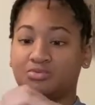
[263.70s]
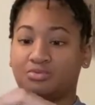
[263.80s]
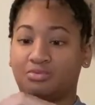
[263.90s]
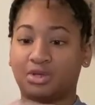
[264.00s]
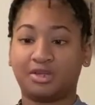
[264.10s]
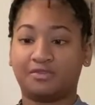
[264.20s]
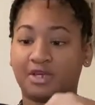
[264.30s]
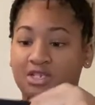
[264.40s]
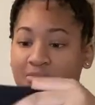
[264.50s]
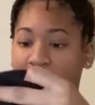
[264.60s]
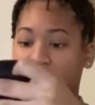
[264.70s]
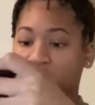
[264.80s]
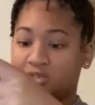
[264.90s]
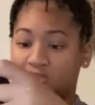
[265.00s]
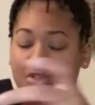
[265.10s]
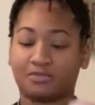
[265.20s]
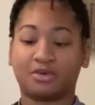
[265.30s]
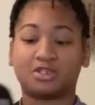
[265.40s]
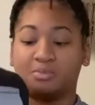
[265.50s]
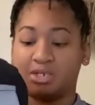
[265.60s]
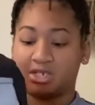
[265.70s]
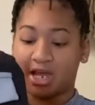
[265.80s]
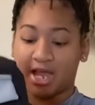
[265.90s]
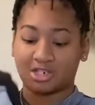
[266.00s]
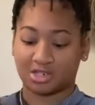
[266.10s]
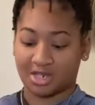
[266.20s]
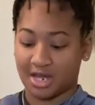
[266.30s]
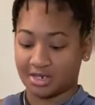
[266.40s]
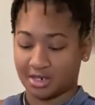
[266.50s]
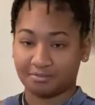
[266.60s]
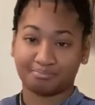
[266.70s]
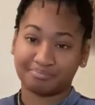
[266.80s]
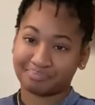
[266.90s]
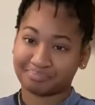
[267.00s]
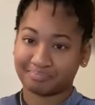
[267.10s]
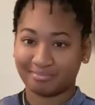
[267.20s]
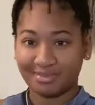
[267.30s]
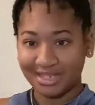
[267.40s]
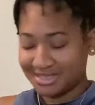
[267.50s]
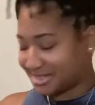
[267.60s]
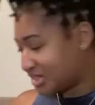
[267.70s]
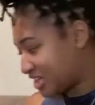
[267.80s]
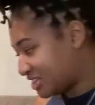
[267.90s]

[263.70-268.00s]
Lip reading: really fun to make. This was the first piece that actually got done. So there's